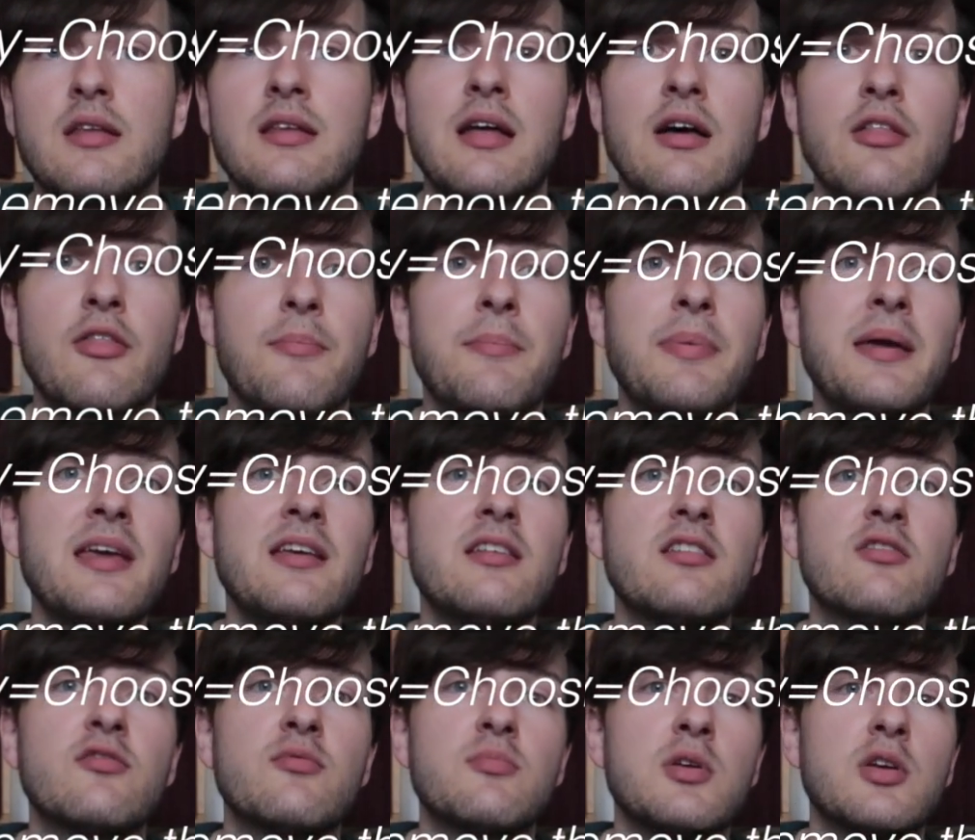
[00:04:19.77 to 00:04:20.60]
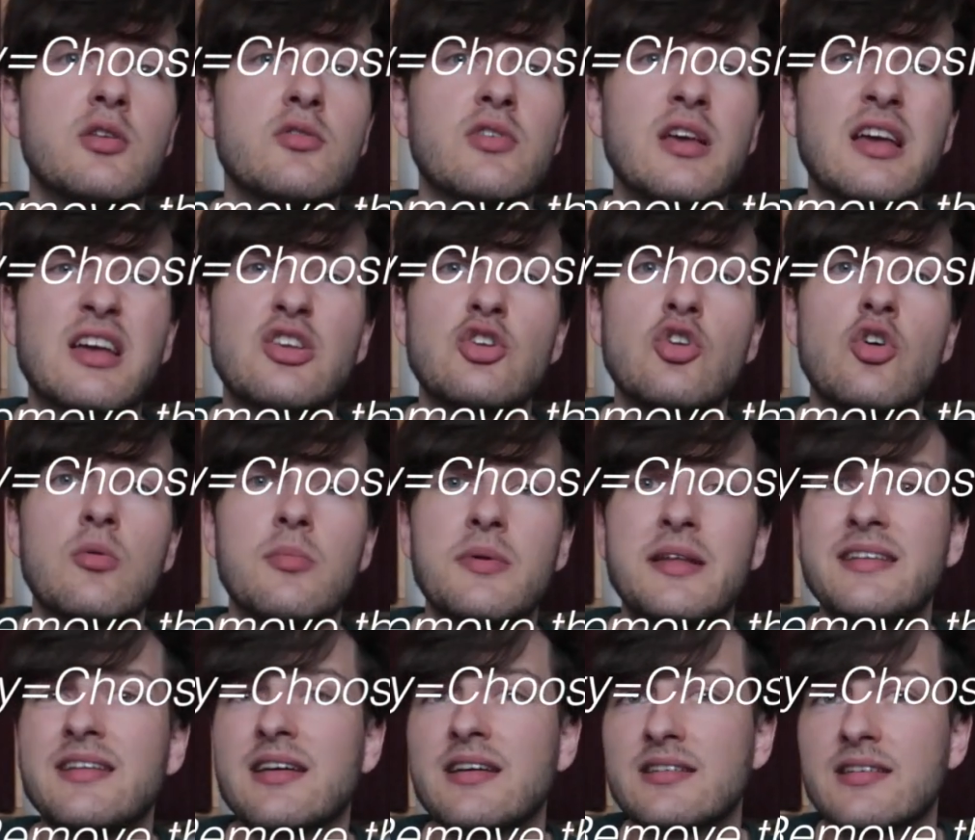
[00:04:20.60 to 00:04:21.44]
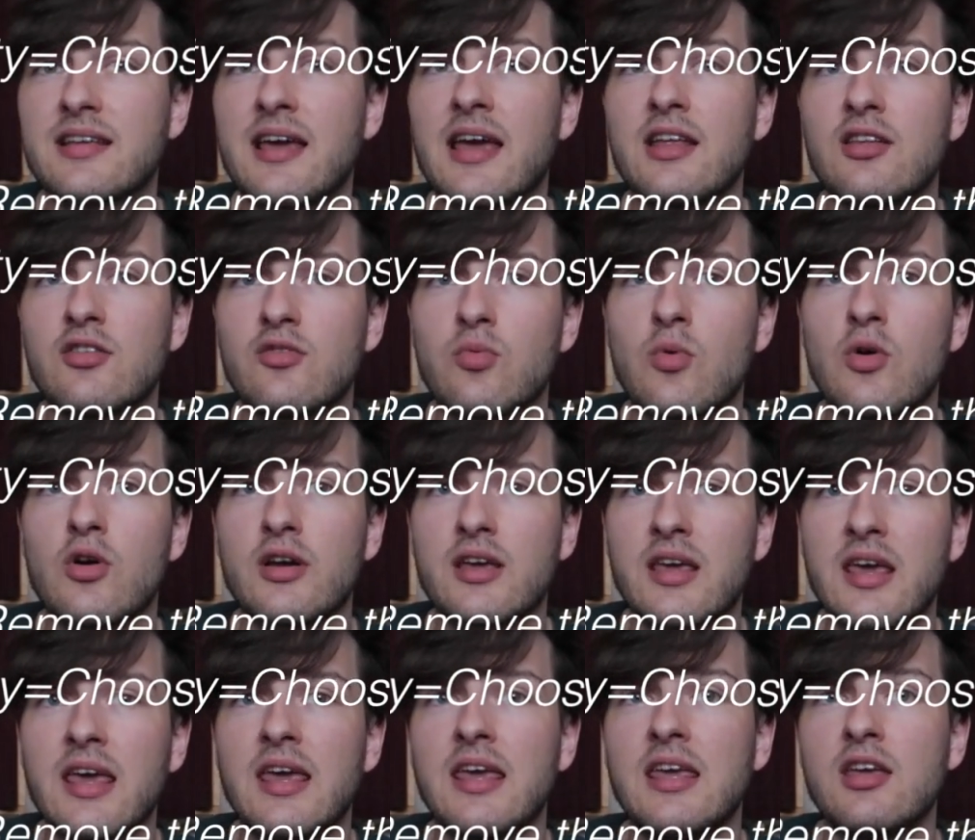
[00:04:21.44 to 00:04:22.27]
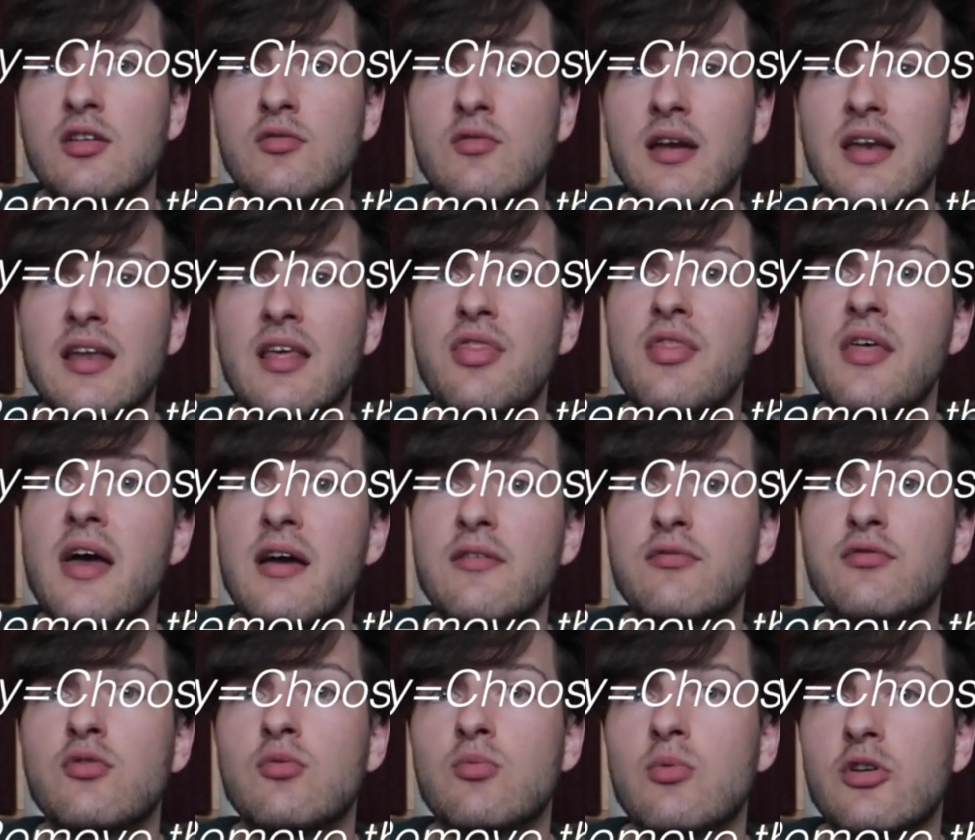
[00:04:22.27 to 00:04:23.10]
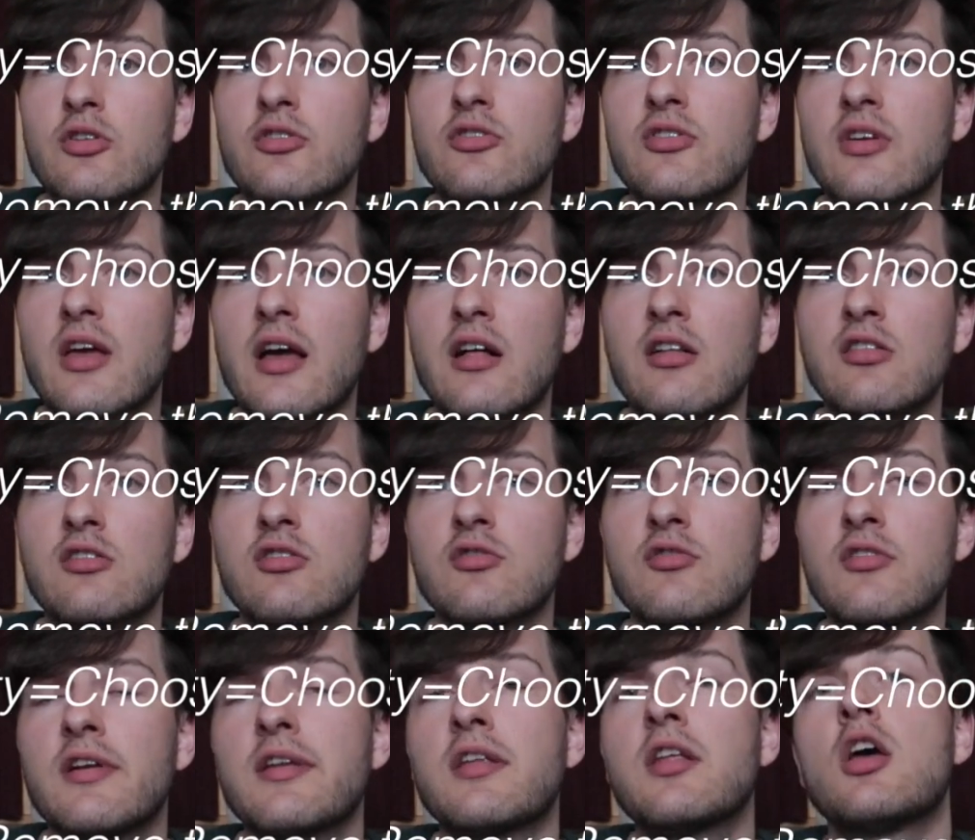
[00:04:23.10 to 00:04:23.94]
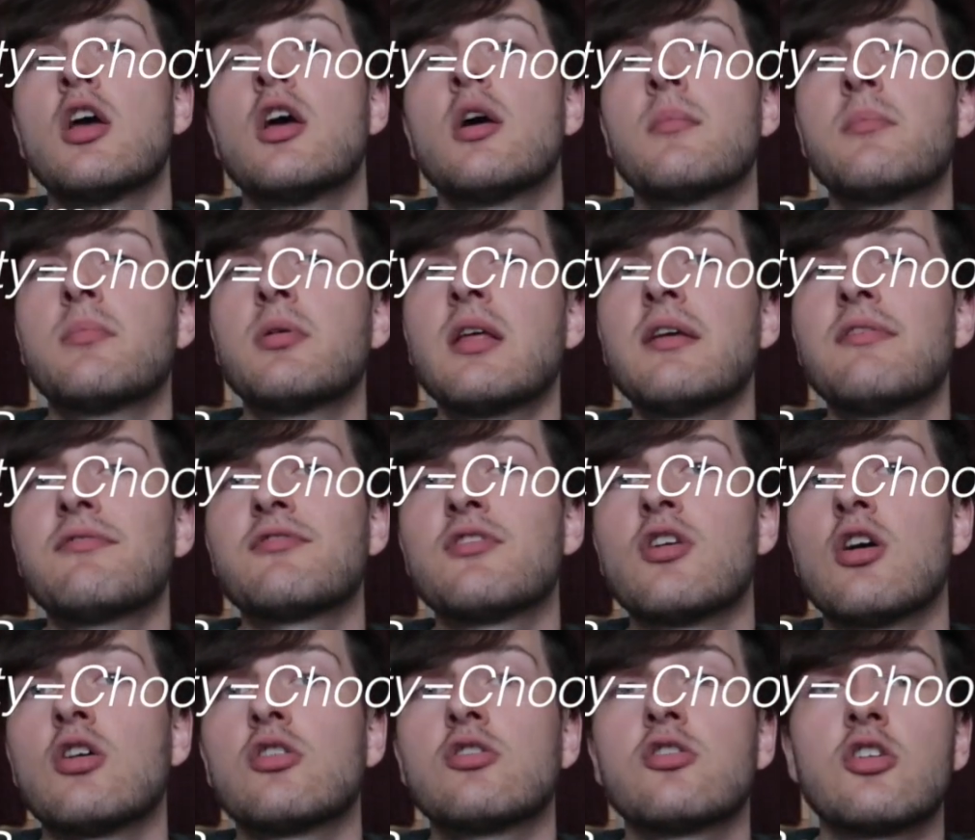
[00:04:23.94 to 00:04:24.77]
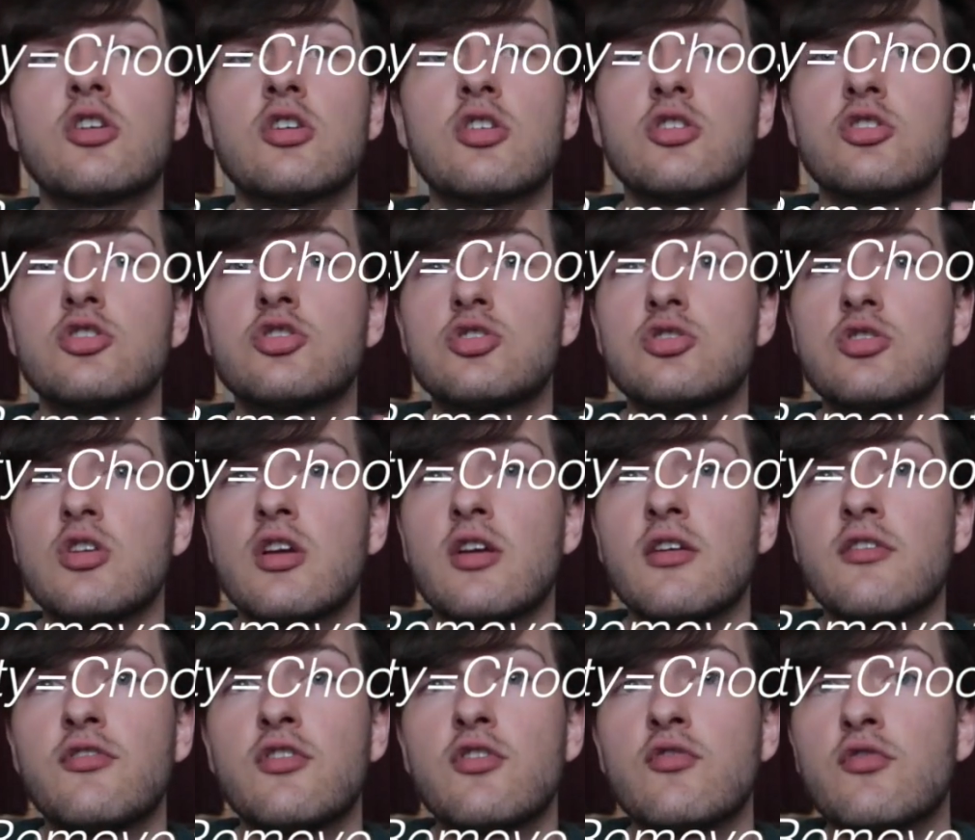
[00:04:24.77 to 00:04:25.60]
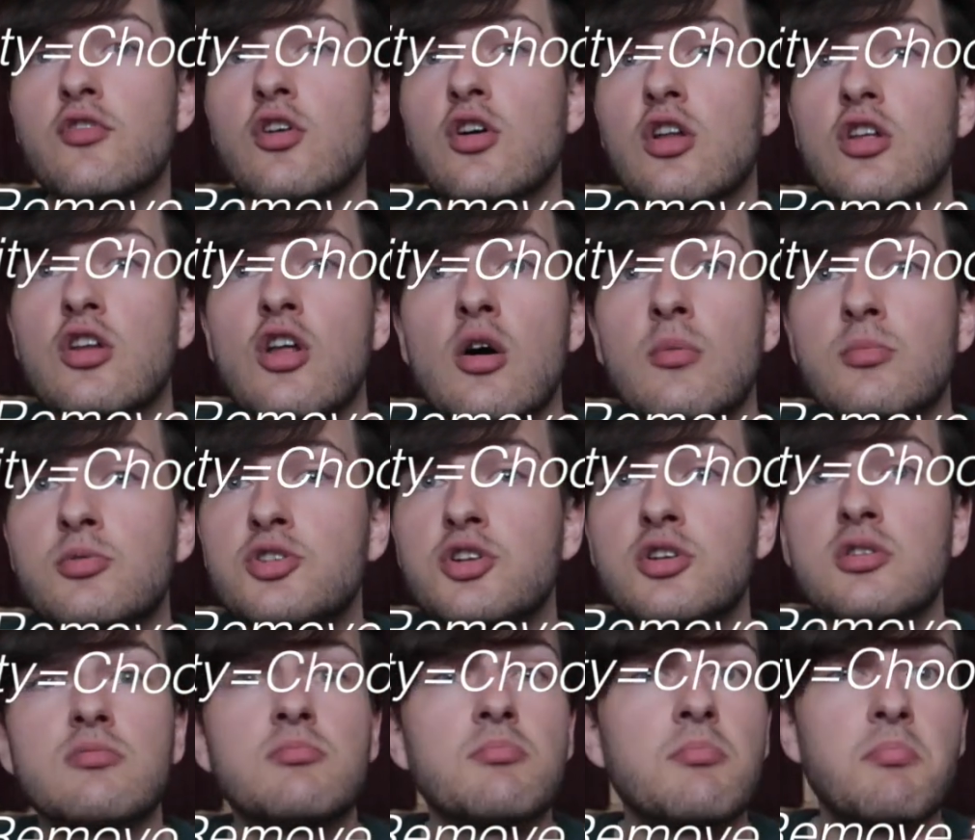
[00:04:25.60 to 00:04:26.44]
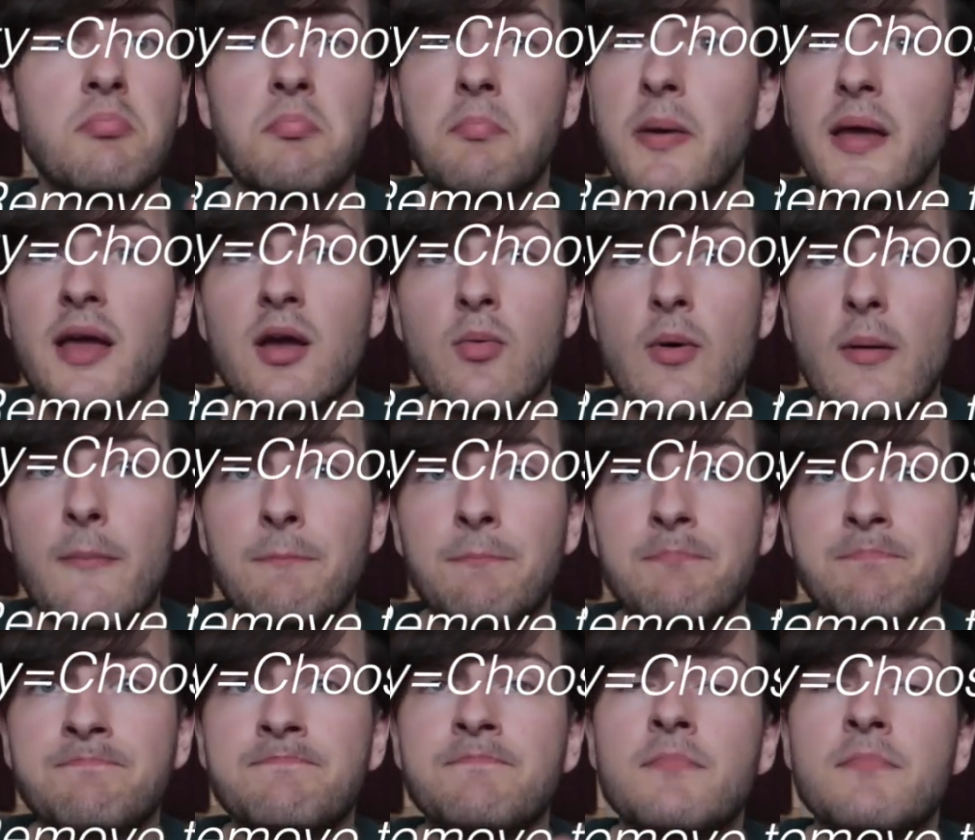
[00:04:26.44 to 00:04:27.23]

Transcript: Now the piece of music normally dictates what key you're in and therefore what scale you're in, but if not, if you've got an option, pick one.